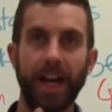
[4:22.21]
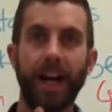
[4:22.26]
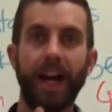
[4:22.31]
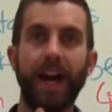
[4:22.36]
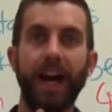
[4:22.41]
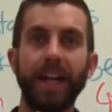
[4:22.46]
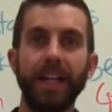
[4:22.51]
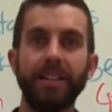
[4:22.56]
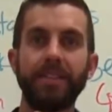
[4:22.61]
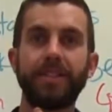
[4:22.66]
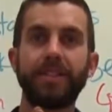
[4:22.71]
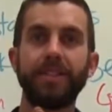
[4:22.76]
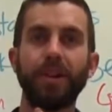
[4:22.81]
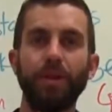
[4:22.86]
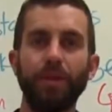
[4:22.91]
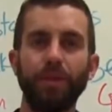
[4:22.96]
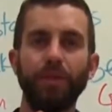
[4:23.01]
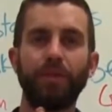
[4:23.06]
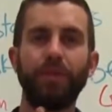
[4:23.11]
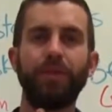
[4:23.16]
I
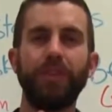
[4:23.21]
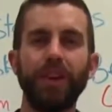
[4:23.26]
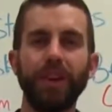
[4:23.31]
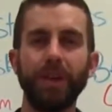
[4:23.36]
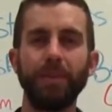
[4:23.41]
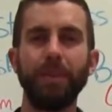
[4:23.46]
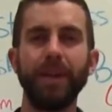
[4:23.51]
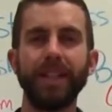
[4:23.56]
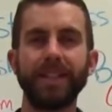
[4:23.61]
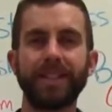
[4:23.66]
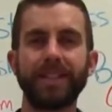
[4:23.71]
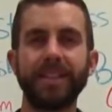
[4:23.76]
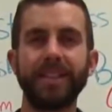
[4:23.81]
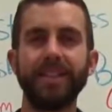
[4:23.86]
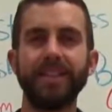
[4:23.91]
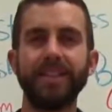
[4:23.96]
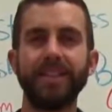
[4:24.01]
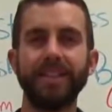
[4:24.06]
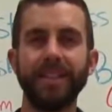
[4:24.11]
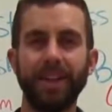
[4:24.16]
don't fundamentally
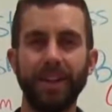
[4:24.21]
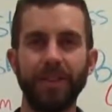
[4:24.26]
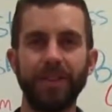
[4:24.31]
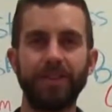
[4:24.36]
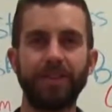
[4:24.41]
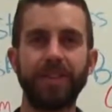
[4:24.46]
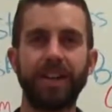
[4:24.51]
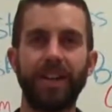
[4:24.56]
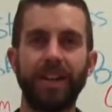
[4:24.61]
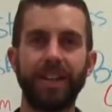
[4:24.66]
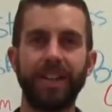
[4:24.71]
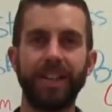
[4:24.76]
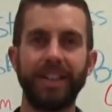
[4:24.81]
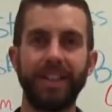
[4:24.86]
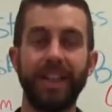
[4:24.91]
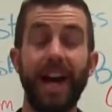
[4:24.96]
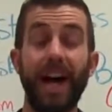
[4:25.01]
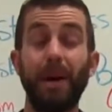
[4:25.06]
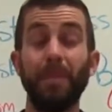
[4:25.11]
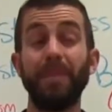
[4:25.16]
love talking.
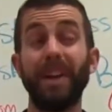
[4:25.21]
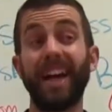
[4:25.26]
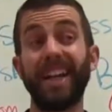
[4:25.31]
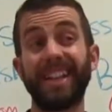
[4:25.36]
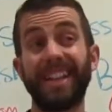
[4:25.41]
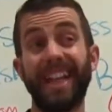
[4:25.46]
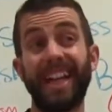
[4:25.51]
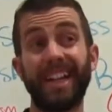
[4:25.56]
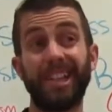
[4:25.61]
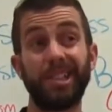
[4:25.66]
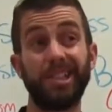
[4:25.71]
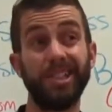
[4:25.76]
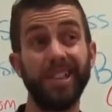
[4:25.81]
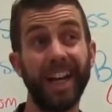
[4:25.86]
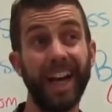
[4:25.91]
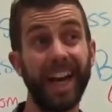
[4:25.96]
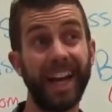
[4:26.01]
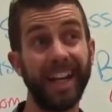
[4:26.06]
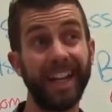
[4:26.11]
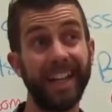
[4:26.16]
I'm not that good
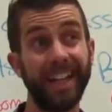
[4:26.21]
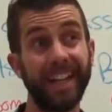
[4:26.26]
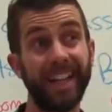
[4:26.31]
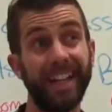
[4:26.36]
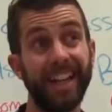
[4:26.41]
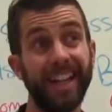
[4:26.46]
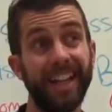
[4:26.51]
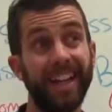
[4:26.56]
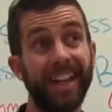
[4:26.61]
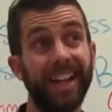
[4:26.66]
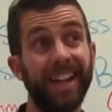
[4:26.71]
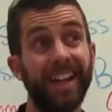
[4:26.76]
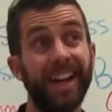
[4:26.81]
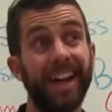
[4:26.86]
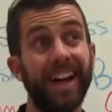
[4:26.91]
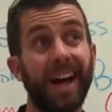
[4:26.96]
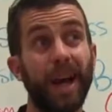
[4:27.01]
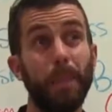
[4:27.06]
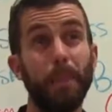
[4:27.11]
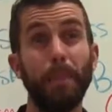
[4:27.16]
at it.
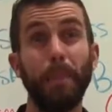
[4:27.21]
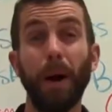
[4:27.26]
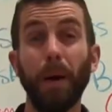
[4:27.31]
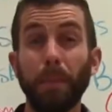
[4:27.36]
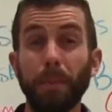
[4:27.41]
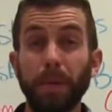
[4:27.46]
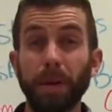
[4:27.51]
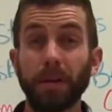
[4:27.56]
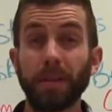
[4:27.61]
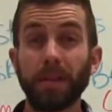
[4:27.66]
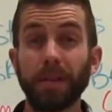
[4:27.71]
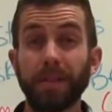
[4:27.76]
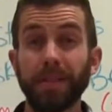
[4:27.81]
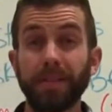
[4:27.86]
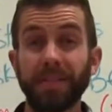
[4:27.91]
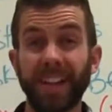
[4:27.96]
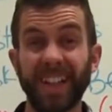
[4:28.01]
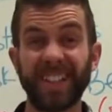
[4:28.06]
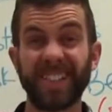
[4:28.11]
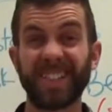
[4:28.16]
I mumble,
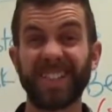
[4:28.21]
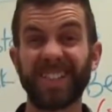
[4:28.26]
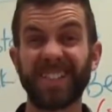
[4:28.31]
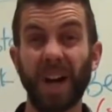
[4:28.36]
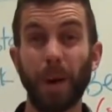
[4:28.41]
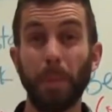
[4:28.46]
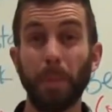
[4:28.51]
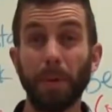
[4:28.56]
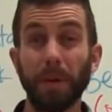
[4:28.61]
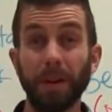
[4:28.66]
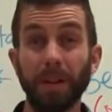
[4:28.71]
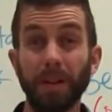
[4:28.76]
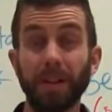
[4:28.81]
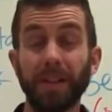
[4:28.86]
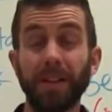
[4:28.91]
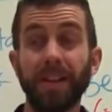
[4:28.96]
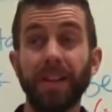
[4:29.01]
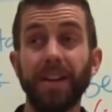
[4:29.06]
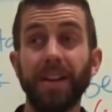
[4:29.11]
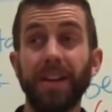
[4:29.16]
I
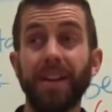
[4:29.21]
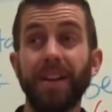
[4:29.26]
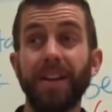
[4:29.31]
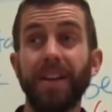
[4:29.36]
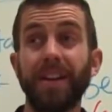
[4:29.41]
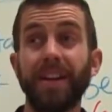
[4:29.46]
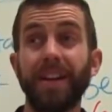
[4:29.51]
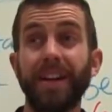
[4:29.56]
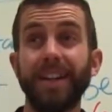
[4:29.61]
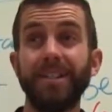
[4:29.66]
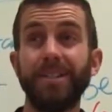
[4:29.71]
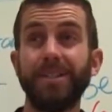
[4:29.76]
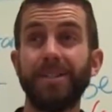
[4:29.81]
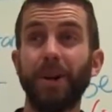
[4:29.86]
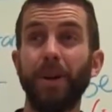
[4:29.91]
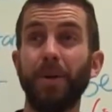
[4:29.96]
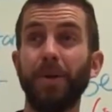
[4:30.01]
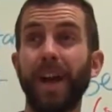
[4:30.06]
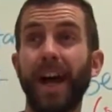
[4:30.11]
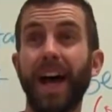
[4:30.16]
stumble, I
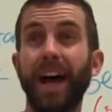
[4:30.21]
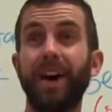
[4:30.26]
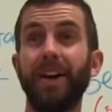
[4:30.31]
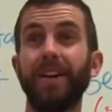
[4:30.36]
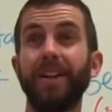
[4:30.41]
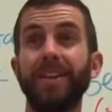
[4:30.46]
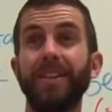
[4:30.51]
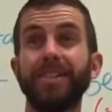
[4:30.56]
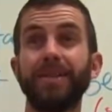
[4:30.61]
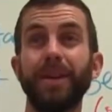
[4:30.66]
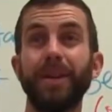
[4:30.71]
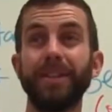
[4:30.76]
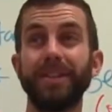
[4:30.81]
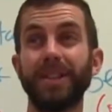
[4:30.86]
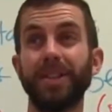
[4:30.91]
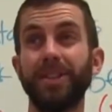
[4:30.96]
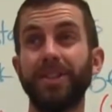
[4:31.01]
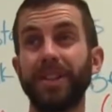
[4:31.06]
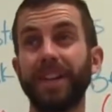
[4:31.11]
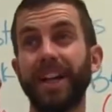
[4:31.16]
zone out. Sometimes
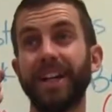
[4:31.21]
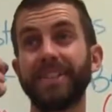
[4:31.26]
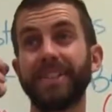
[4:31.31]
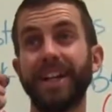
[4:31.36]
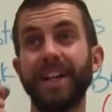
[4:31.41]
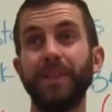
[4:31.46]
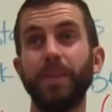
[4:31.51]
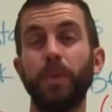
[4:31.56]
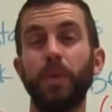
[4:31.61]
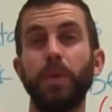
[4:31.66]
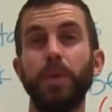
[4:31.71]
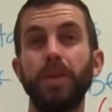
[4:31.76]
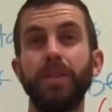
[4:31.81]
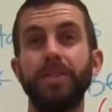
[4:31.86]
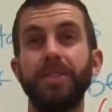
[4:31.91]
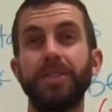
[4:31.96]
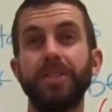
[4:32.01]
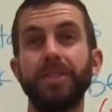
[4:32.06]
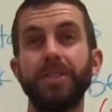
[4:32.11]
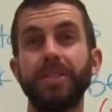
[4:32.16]
I'll look outside in the
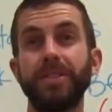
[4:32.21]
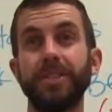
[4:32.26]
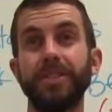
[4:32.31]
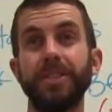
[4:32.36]
woods.